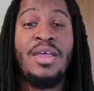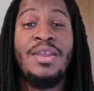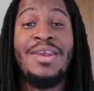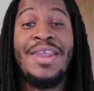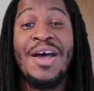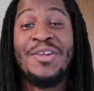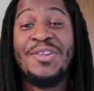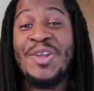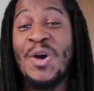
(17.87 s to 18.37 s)

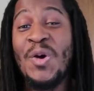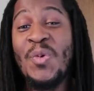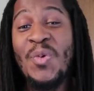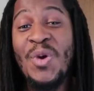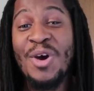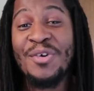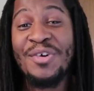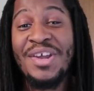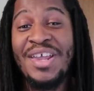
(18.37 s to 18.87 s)
Now don't
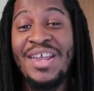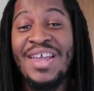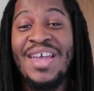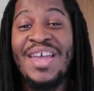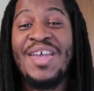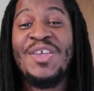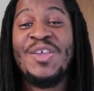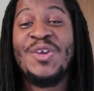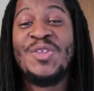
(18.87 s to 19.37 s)
worry,
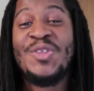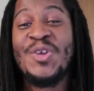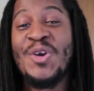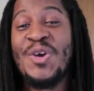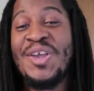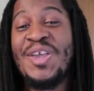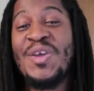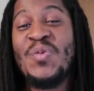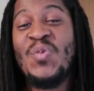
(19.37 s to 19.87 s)
your
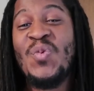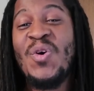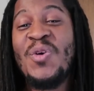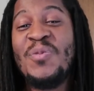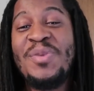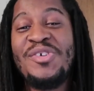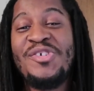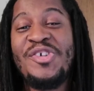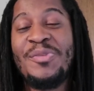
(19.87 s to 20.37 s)
turkey will
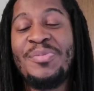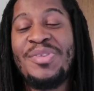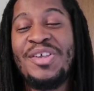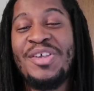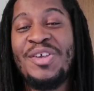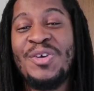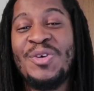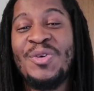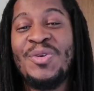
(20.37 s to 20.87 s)
be shipped to
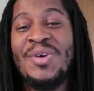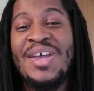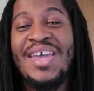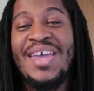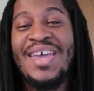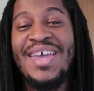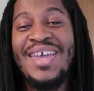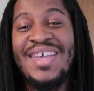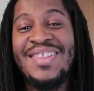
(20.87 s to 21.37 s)
you
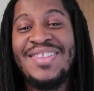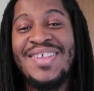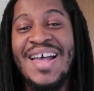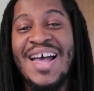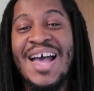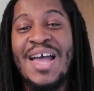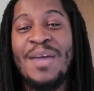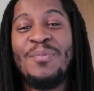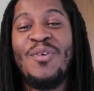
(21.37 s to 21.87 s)
in
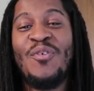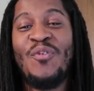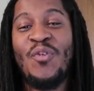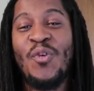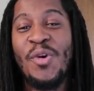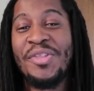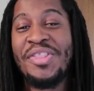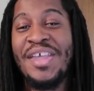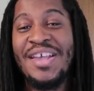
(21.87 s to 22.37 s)
time
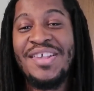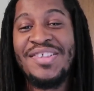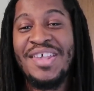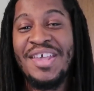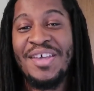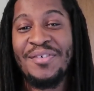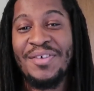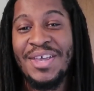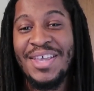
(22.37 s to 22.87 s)
for
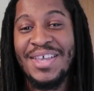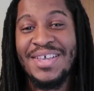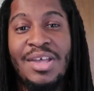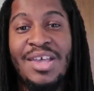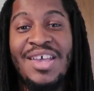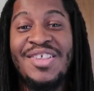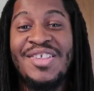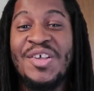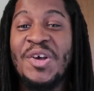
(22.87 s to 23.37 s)
Thanksgiving.
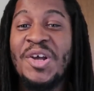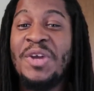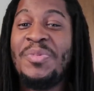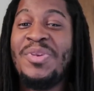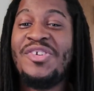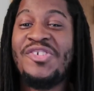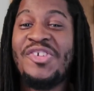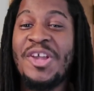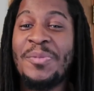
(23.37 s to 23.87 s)
It's gonna
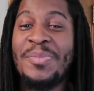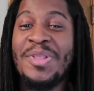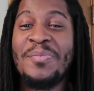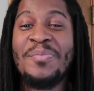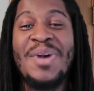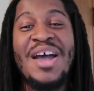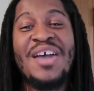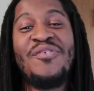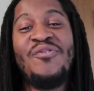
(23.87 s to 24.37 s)
be shipped
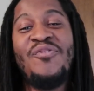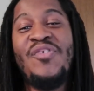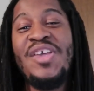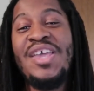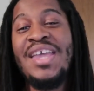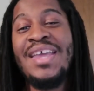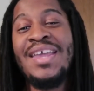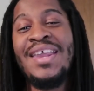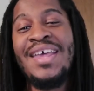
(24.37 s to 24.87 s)
by
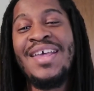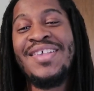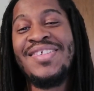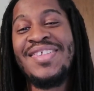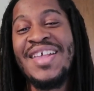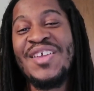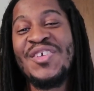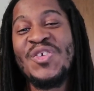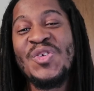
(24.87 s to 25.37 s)

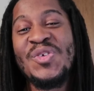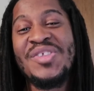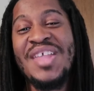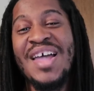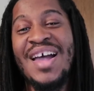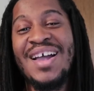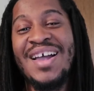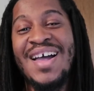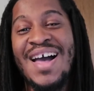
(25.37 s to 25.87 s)

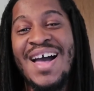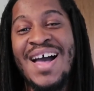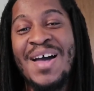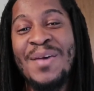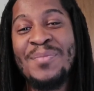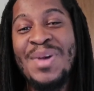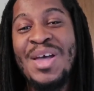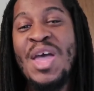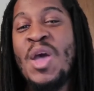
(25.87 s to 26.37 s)

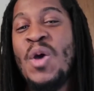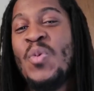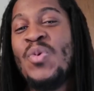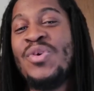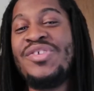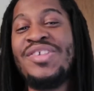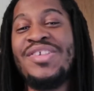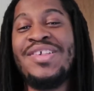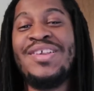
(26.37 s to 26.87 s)
veganessentials.com,
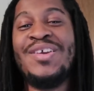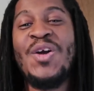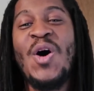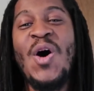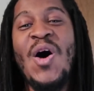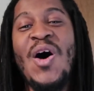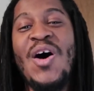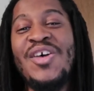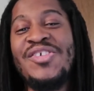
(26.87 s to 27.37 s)
which is an
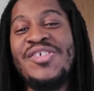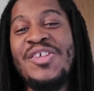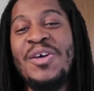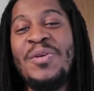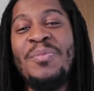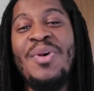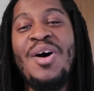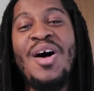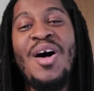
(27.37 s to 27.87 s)

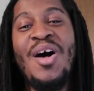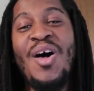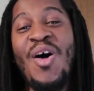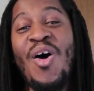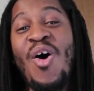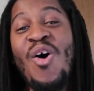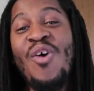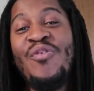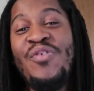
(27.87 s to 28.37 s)
awesome
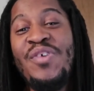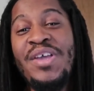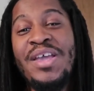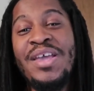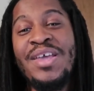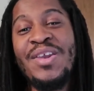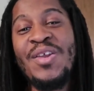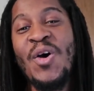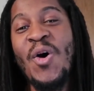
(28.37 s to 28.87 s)
all
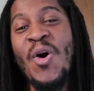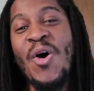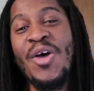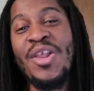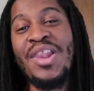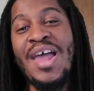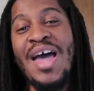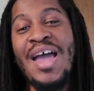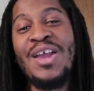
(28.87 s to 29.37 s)
vegan
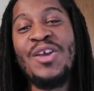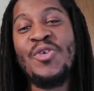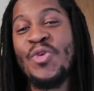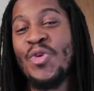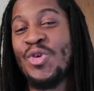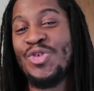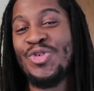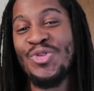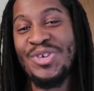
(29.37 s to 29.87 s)
online
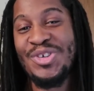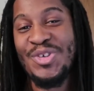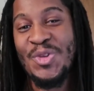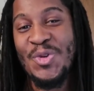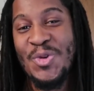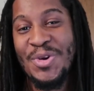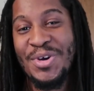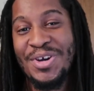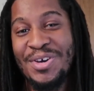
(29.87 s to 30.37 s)
grocery
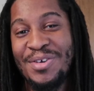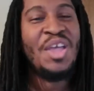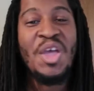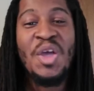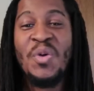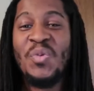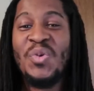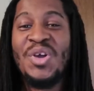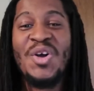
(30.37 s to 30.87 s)
store.
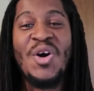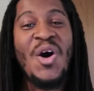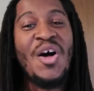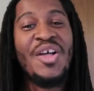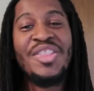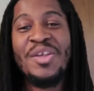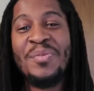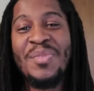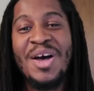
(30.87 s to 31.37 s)
We
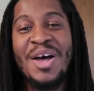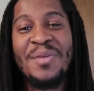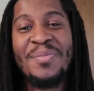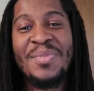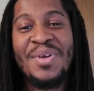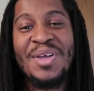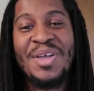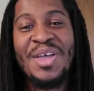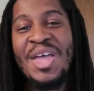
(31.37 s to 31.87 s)
called them
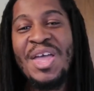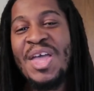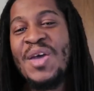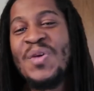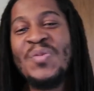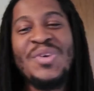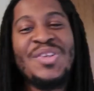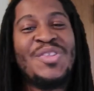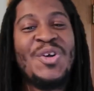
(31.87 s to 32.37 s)
up
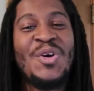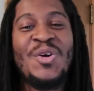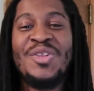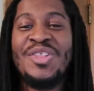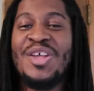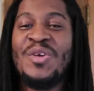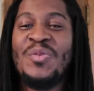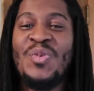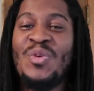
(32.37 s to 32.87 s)
and we told
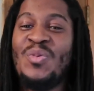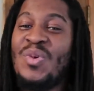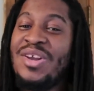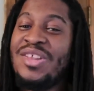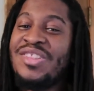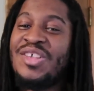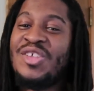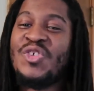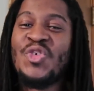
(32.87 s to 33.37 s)
them we
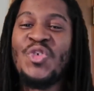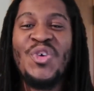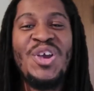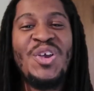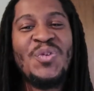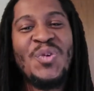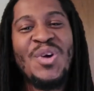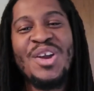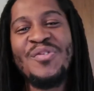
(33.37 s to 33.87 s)
wanted to
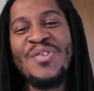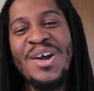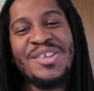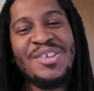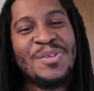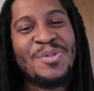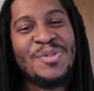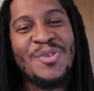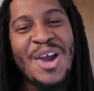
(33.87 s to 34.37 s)
treat one of our
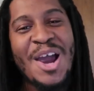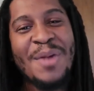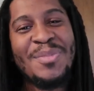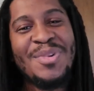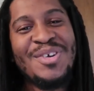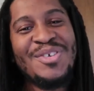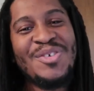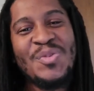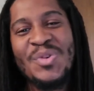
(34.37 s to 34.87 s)

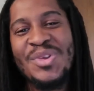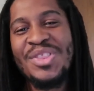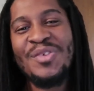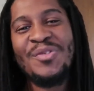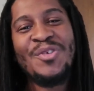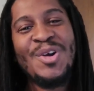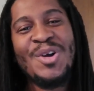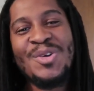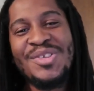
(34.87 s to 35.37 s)
subscribers with a
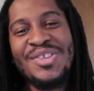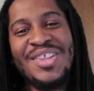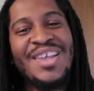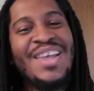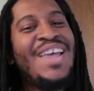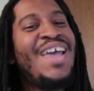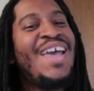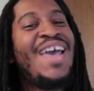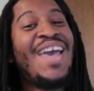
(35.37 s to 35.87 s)
roast
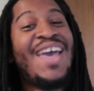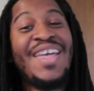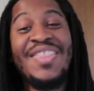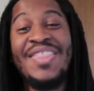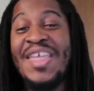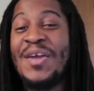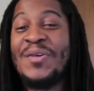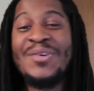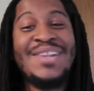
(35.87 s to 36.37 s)
and
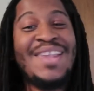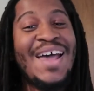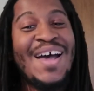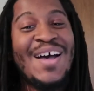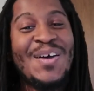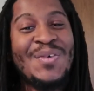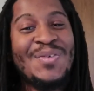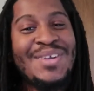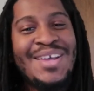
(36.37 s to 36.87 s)
they were
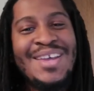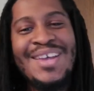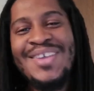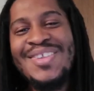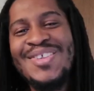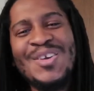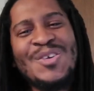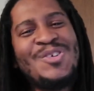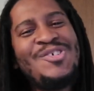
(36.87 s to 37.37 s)
down.
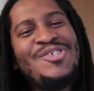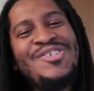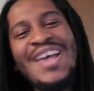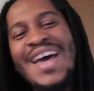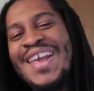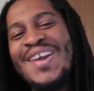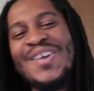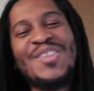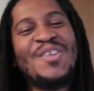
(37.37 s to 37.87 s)
So
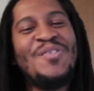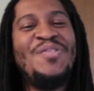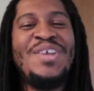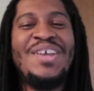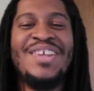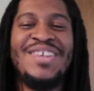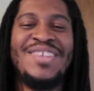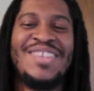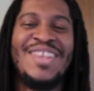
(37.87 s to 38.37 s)
shout out to
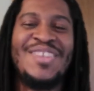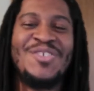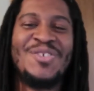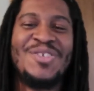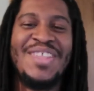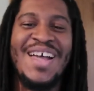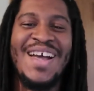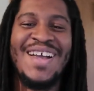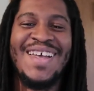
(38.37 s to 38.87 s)

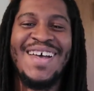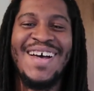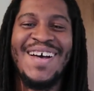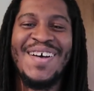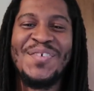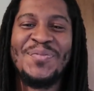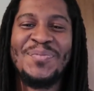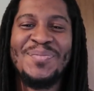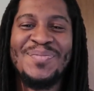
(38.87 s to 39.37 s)

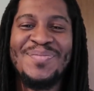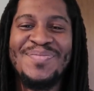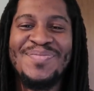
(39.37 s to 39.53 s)
veganessentials.com.